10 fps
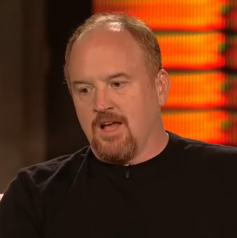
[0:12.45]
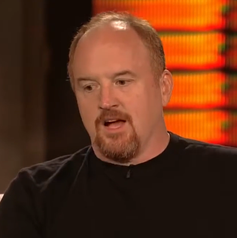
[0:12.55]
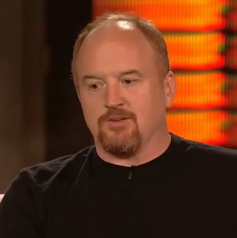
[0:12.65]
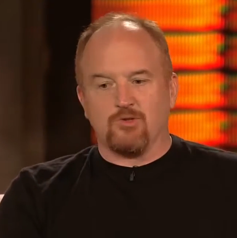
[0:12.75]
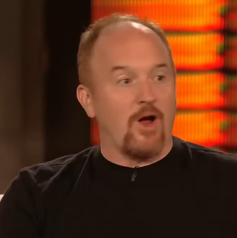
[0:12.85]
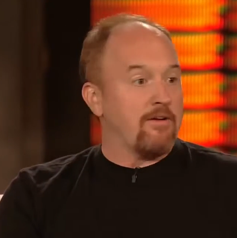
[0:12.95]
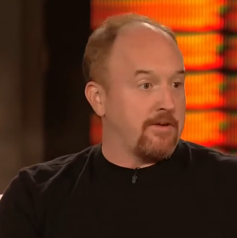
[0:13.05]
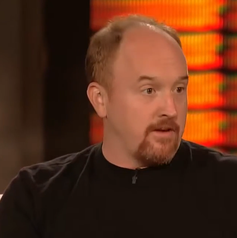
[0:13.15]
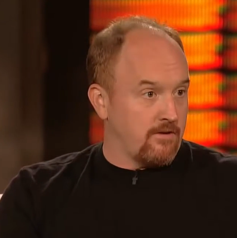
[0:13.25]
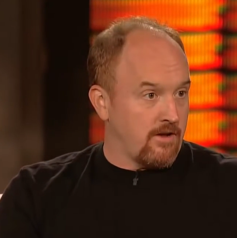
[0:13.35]
I was
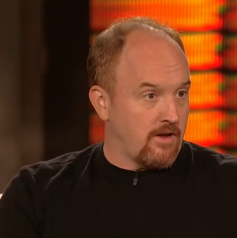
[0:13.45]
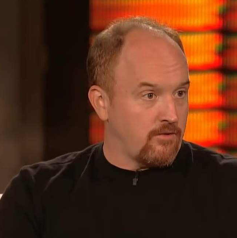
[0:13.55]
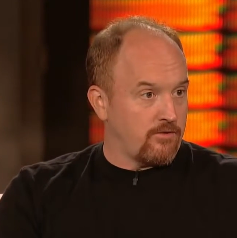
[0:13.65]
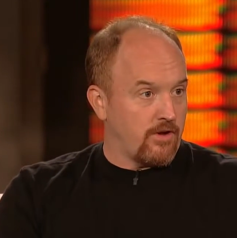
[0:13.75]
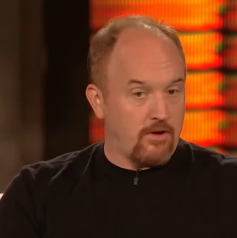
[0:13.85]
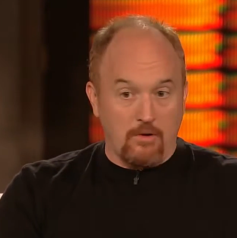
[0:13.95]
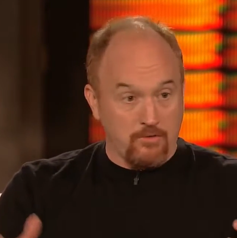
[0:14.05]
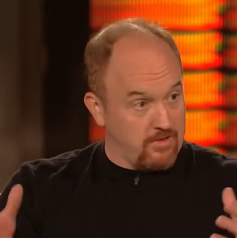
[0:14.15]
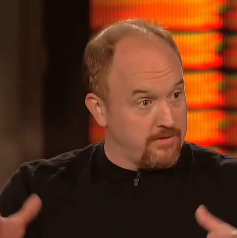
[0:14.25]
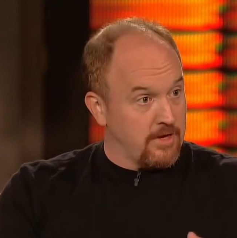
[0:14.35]
driving. I
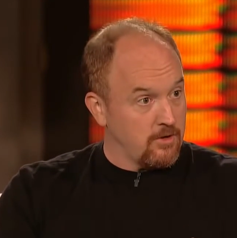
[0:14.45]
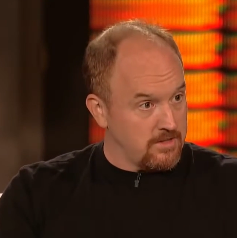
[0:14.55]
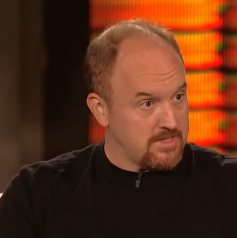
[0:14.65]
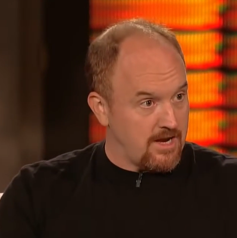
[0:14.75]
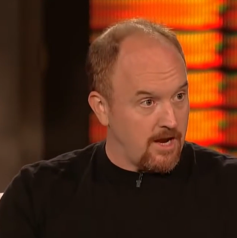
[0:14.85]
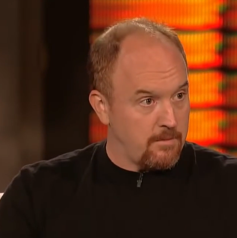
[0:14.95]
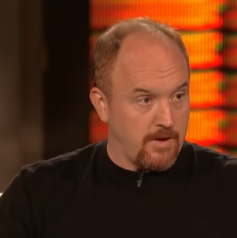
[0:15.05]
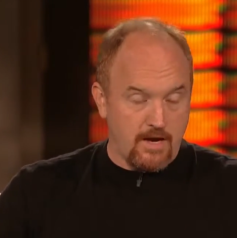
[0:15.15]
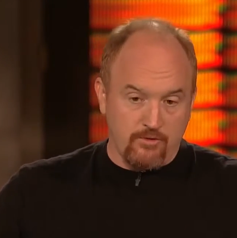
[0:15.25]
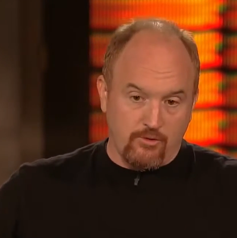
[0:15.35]
was living here at the time,
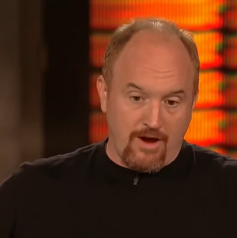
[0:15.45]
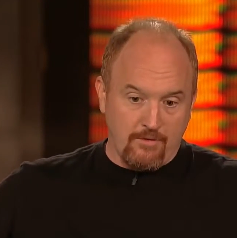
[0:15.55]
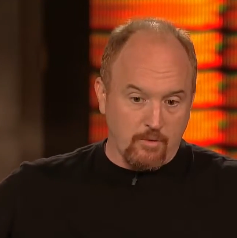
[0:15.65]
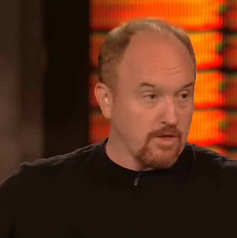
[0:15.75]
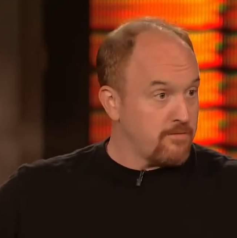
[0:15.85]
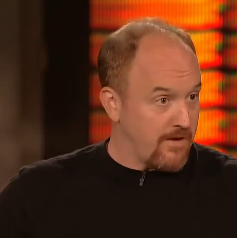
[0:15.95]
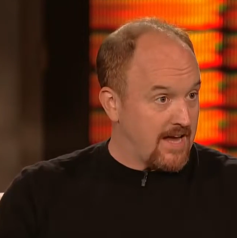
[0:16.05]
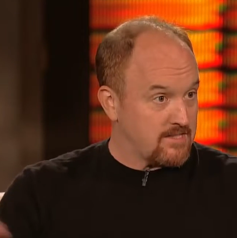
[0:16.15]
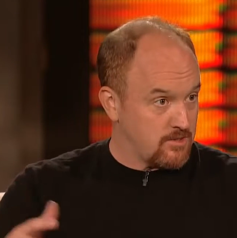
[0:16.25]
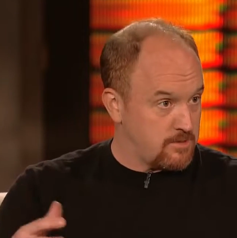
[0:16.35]
and I was driving really
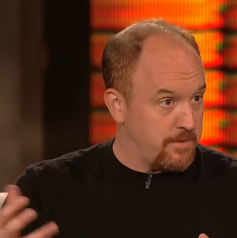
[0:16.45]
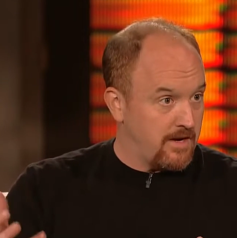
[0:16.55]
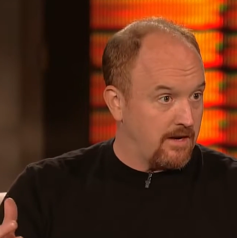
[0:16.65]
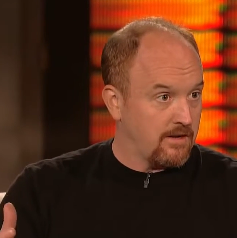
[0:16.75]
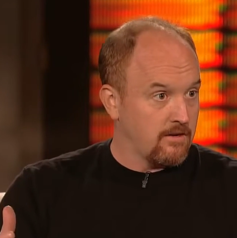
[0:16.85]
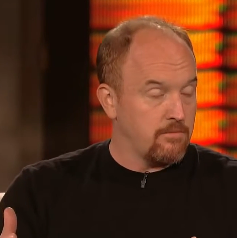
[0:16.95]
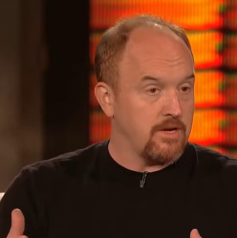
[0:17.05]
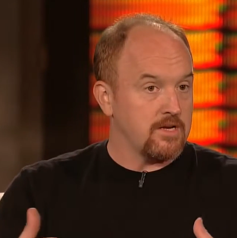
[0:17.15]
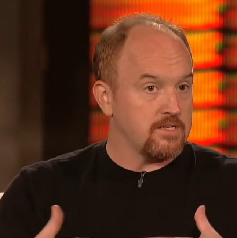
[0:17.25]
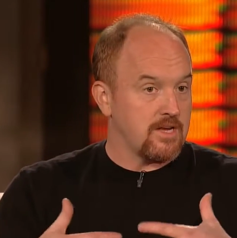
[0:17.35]
fast. I was speeding
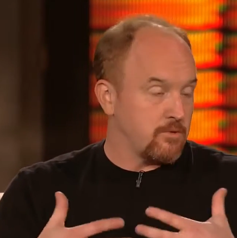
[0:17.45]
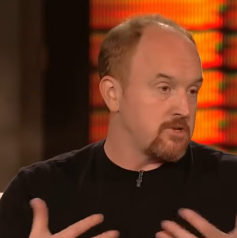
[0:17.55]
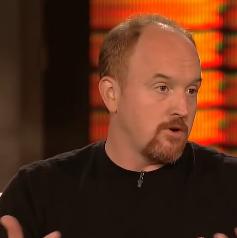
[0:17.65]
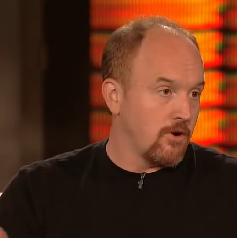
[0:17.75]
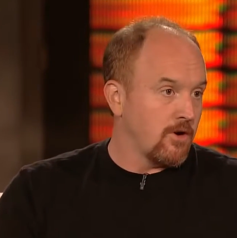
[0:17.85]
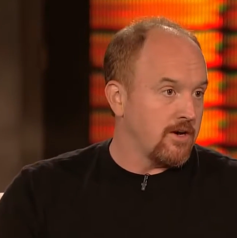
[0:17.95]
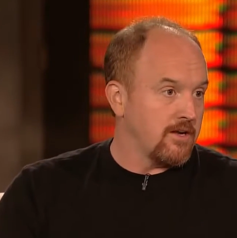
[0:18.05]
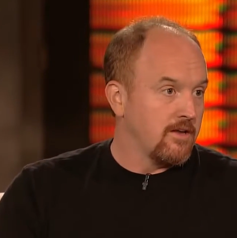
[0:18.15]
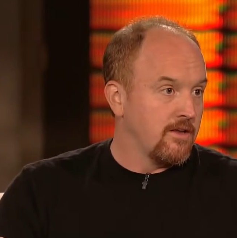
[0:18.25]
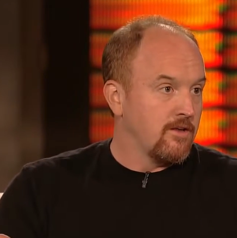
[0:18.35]
because I was in a hurry.
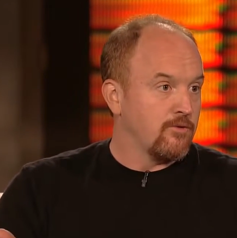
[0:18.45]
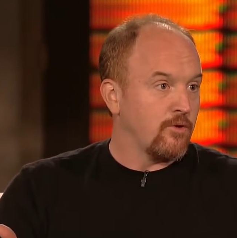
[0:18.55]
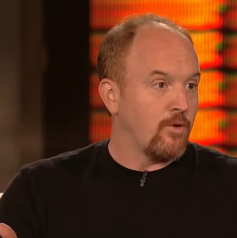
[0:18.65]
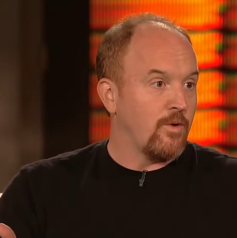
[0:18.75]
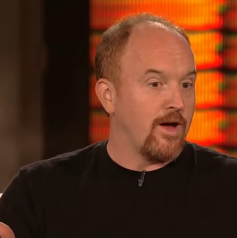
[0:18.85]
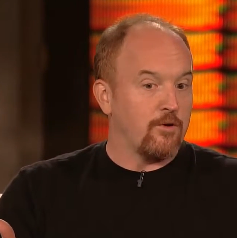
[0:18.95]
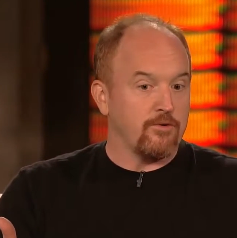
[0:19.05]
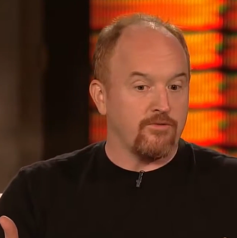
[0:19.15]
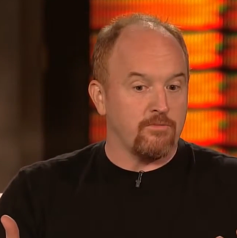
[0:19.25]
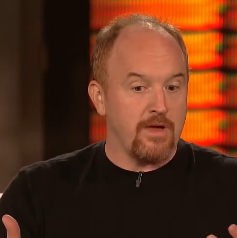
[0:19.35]
So I
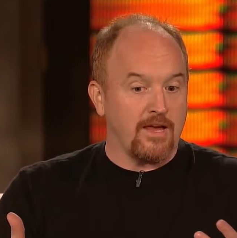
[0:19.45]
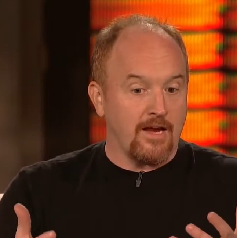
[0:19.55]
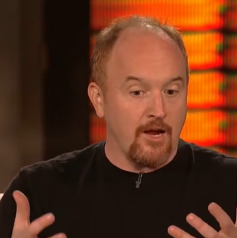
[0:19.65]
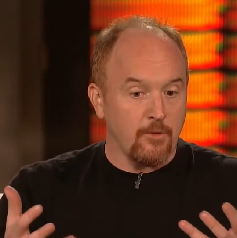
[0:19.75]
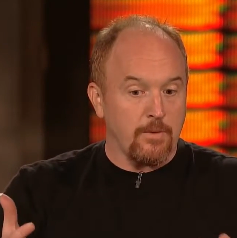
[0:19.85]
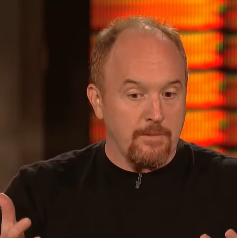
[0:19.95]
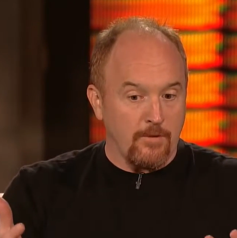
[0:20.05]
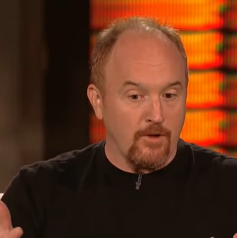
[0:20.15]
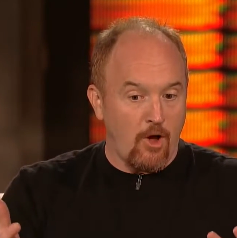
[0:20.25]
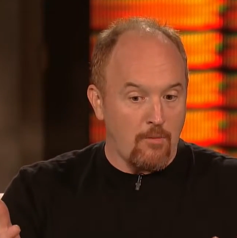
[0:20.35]
was making other
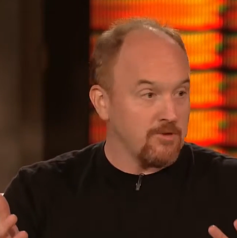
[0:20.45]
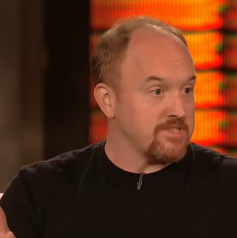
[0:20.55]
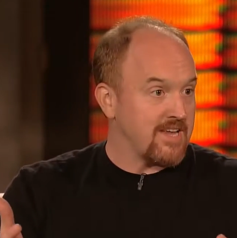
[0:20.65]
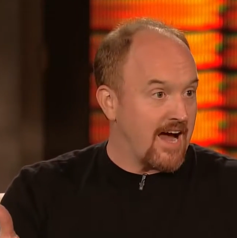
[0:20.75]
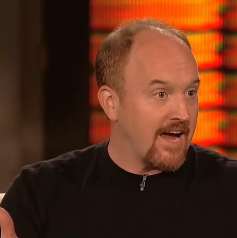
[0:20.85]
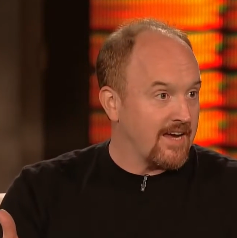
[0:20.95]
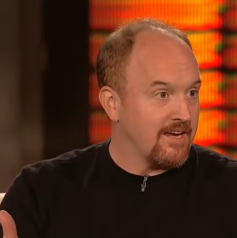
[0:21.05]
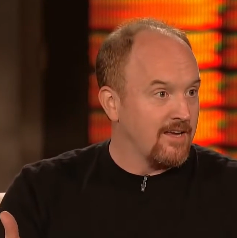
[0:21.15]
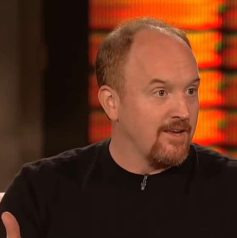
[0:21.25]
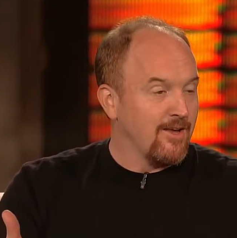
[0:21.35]
people almost die
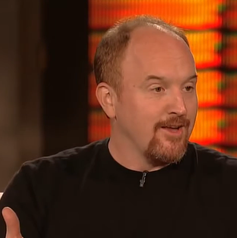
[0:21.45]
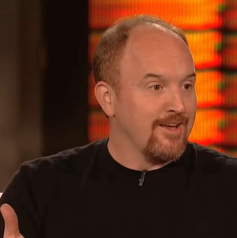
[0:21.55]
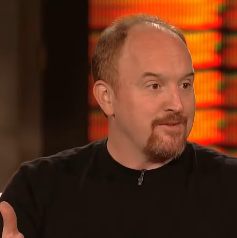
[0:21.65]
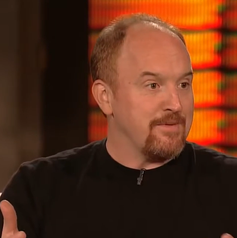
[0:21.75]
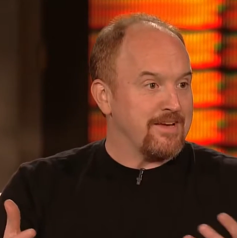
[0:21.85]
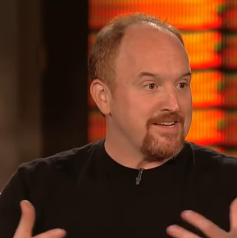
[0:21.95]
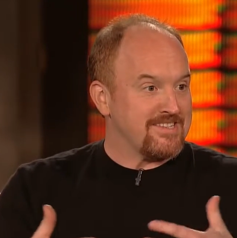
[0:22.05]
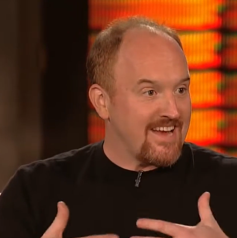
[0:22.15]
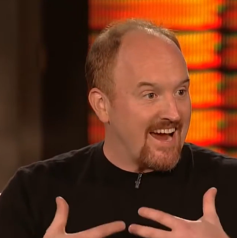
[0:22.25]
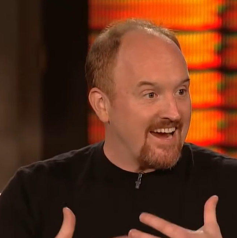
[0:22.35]
because